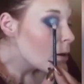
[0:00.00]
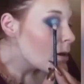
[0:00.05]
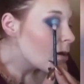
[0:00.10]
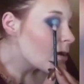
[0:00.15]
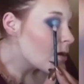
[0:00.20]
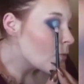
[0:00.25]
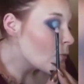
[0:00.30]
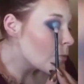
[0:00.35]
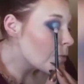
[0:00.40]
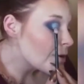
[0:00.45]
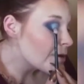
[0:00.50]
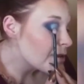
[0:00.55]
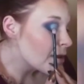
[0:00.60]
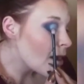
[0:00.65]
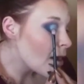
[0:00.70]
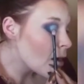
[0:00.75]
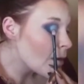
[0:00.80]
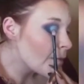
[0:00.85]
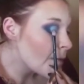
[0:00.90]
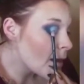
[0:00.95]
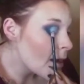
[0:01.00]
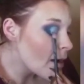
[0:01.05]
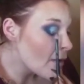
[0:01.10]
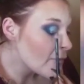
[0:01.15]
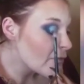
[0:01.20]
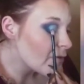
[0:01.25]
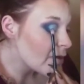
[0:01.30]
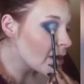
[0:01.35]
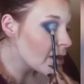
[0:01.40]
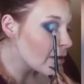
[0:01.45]
And we'll put that on the
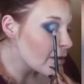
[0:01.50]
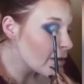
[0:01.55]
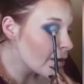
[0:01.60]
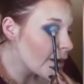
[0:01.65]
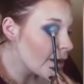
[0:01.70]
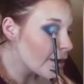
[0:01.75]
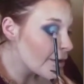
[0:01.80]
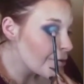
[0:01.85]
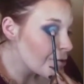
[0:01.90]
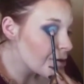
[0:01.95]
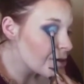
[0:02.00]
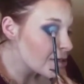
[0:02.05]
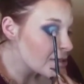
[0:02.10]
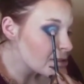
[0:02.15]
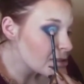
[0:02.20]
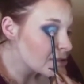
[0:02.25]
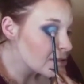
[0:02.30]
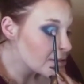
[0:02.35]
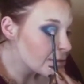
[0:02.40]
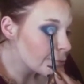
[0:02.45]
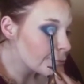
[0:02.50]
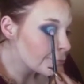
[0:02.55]
outside of the cut crease.